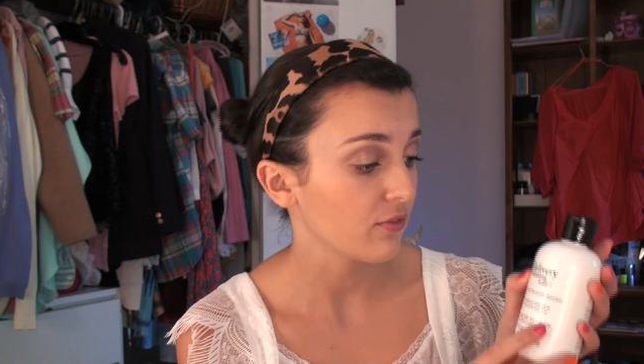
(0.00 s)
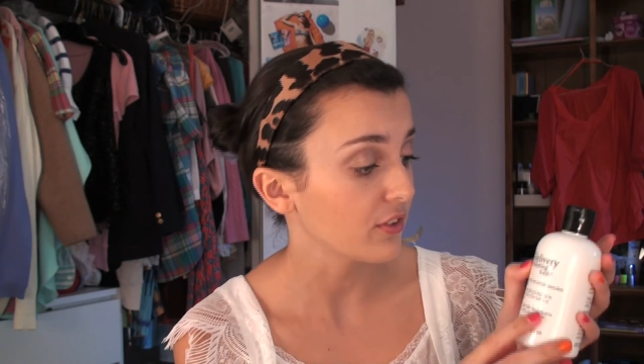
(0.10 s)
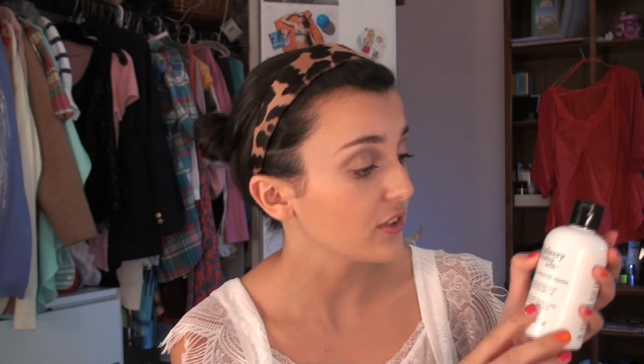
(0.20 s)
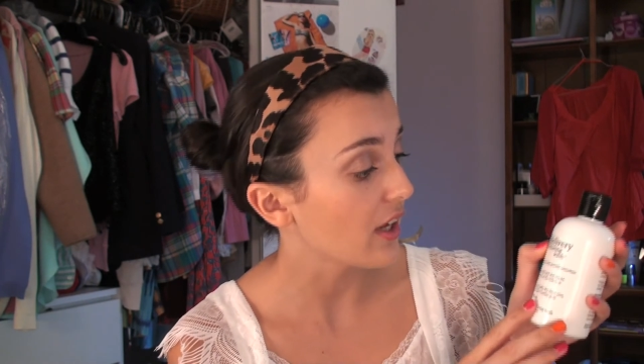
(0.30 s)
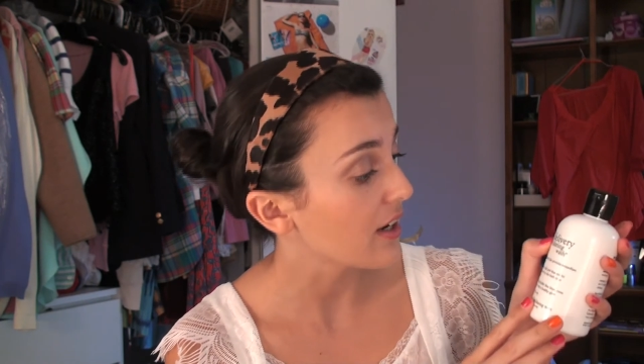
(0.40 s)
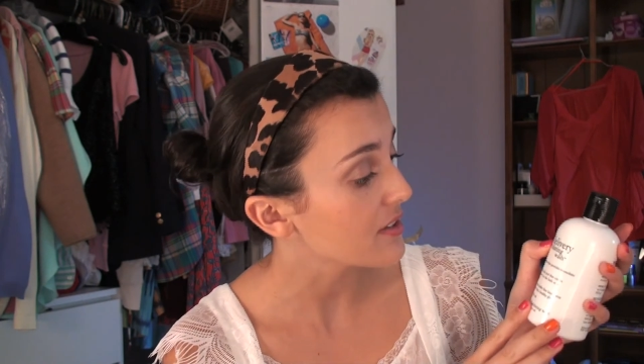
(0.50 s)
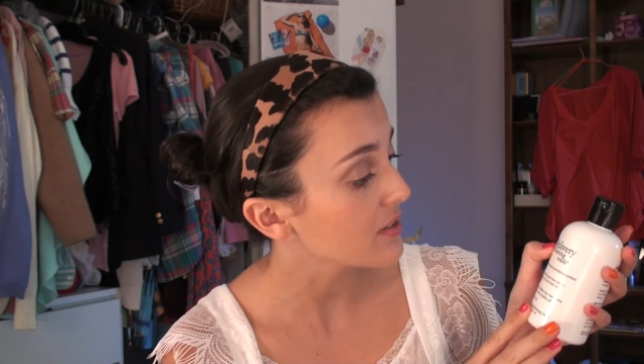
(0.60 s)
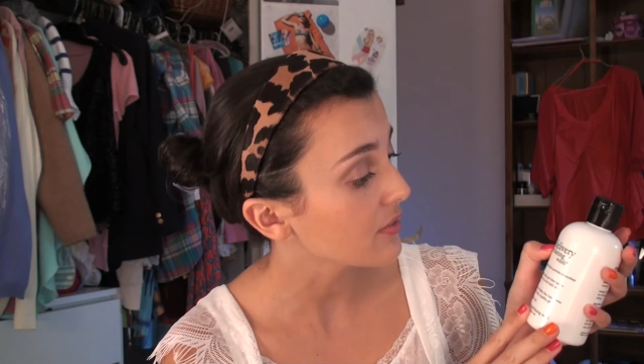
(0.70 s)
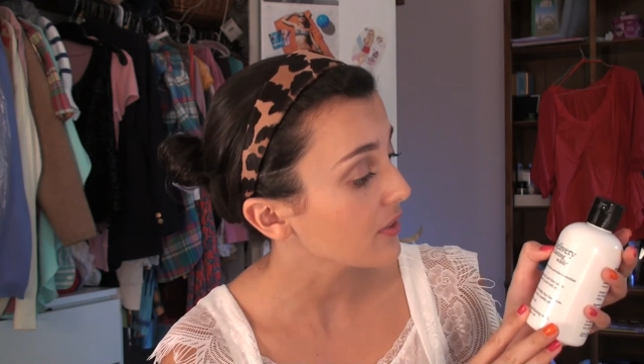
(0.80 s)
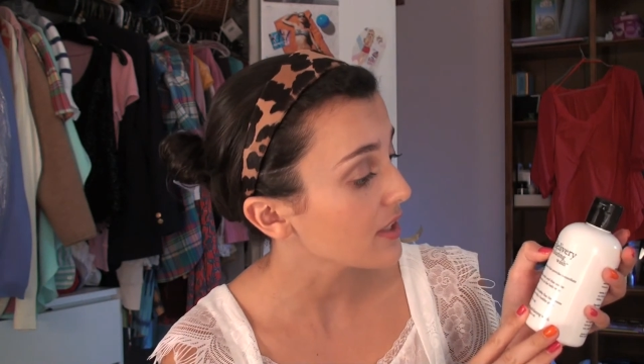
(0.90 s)

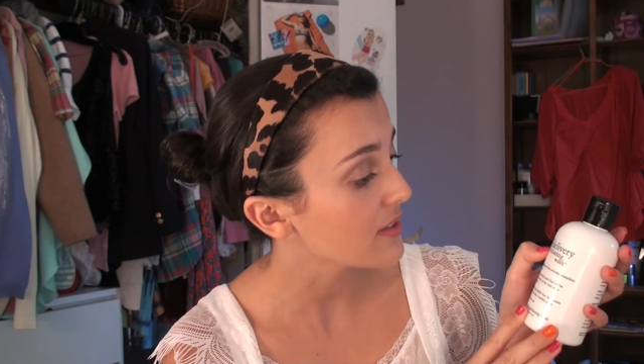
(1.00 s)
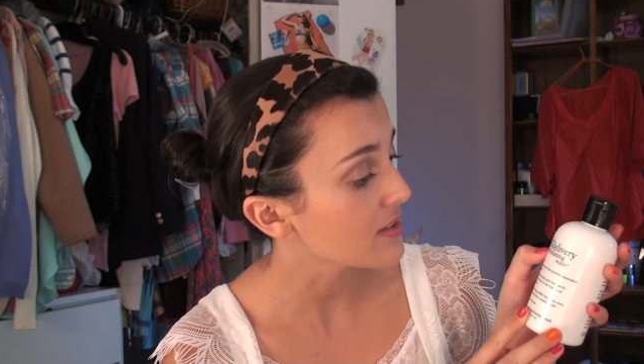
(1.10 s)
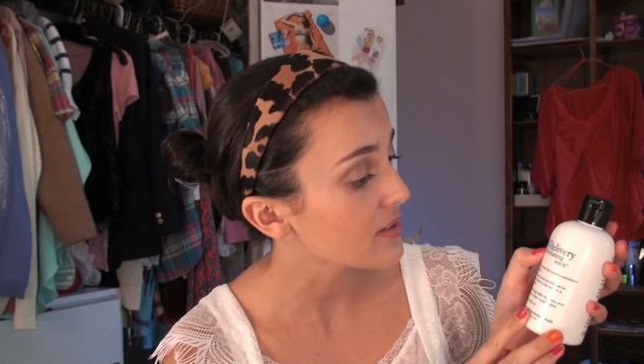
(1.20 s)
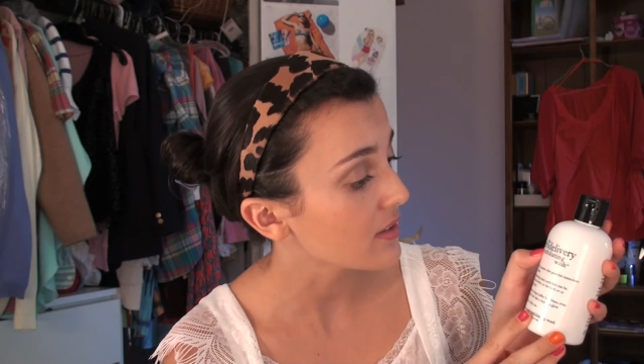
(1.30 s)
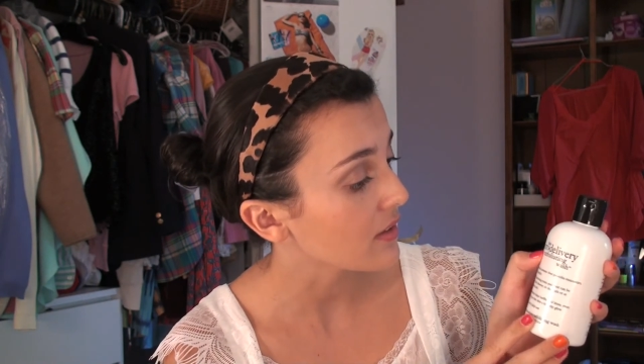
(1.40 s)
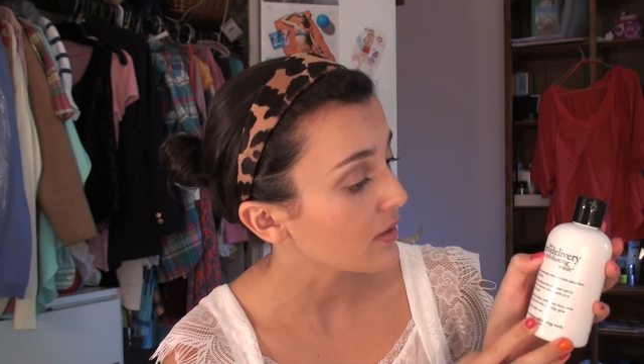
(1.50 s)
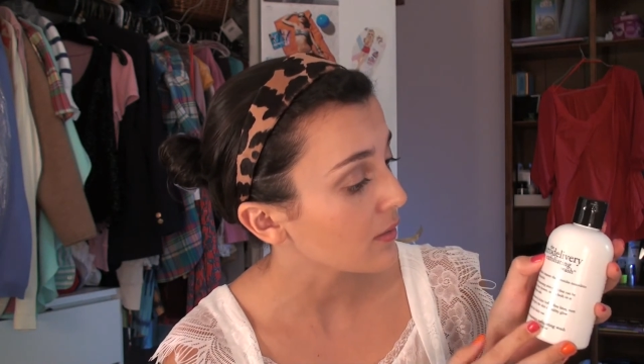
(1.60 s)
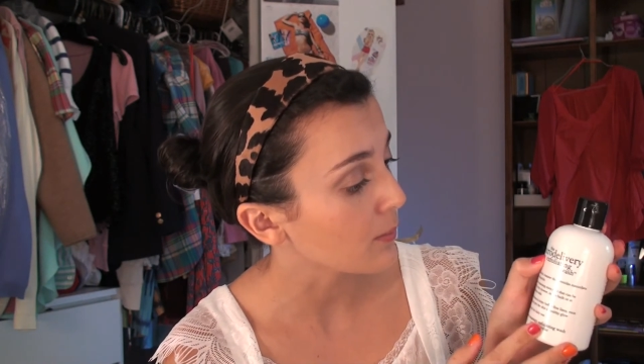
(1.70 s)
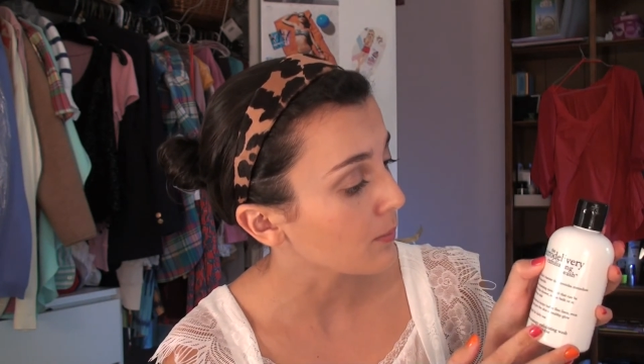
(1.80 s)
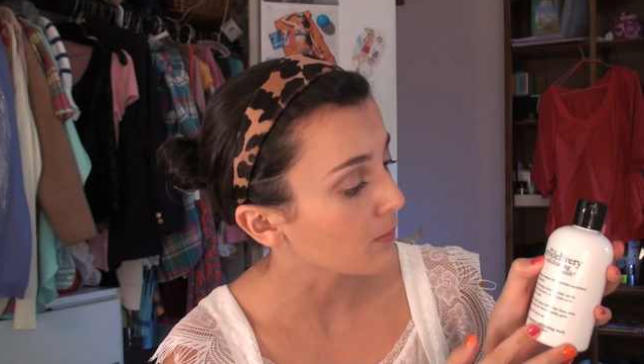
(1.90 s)
Philosophy's
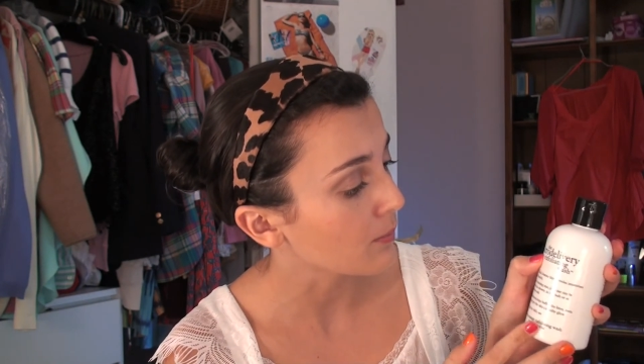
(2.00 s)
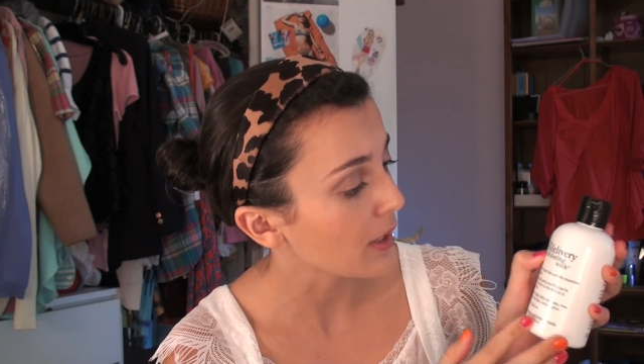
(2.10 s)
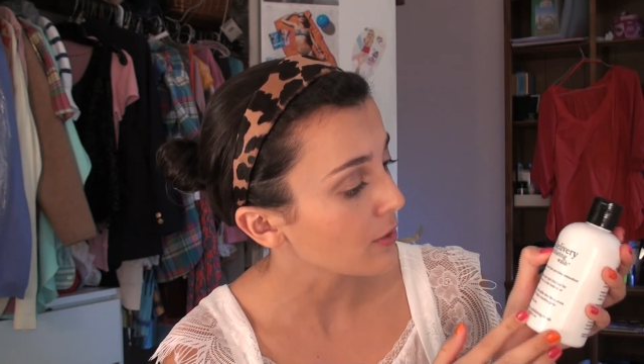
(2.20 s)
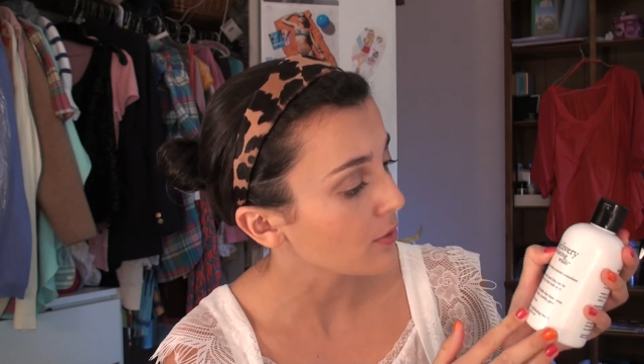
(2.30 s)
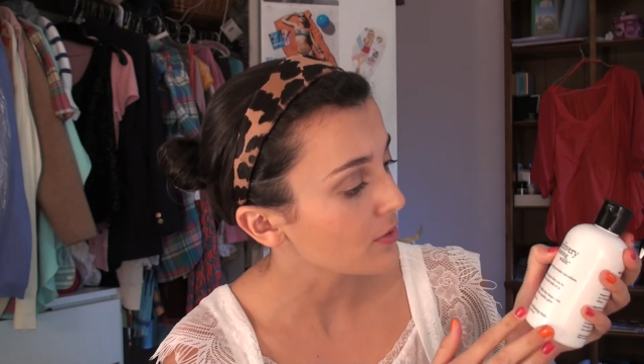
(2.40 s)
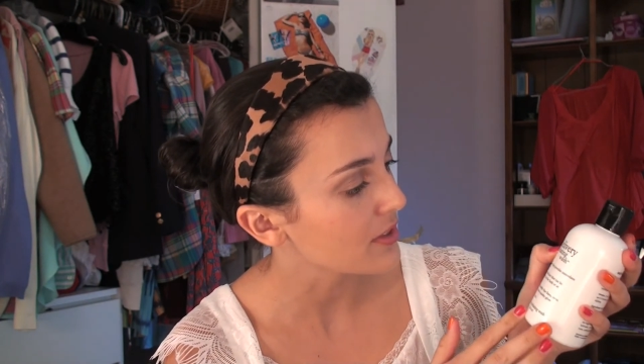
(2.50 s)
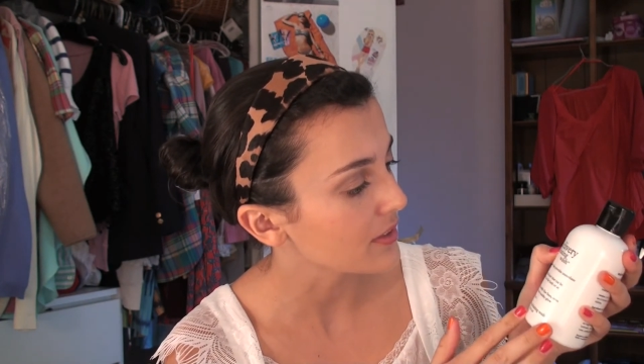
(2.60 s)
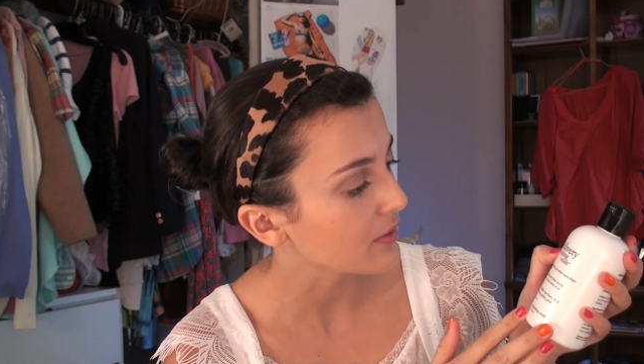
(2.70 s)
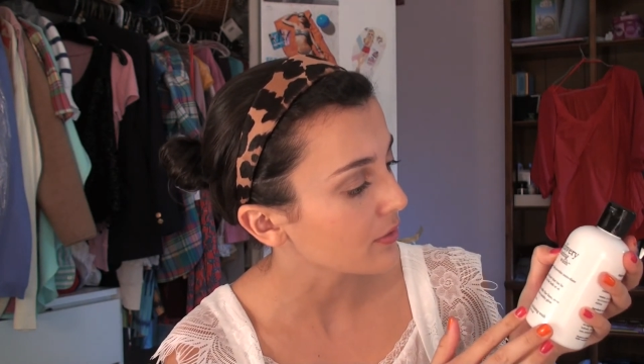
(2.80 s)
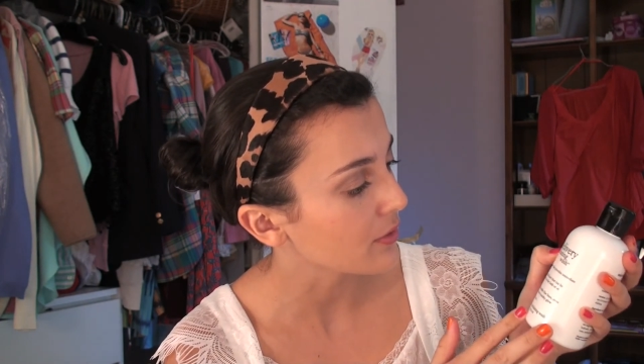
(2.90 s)
The Micro
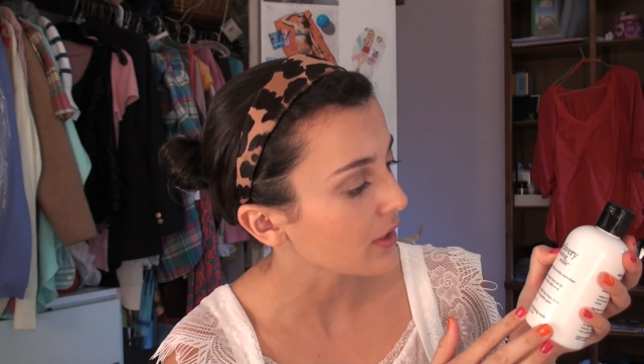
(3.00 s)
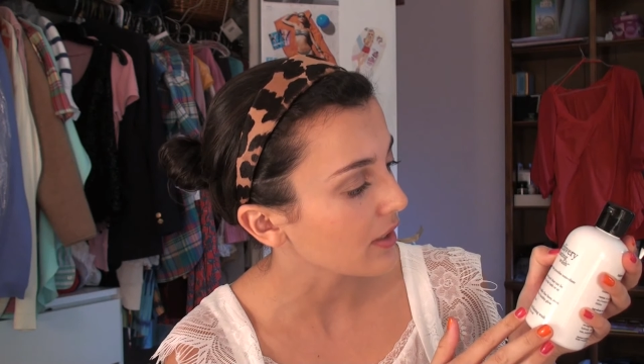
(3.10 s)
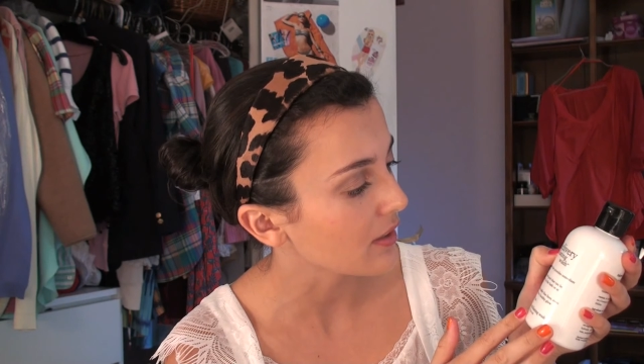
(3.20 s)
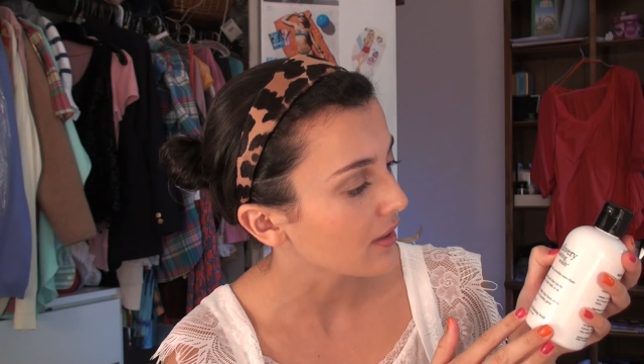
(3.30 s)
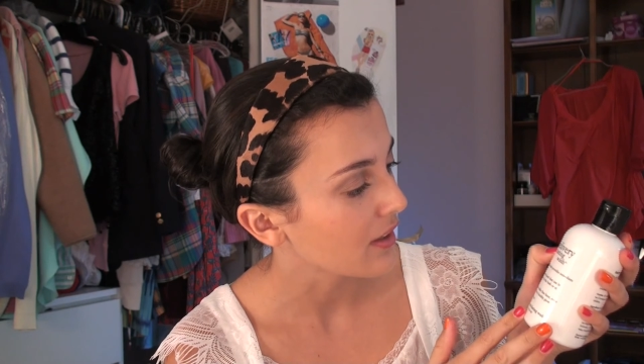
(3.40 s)
Delivery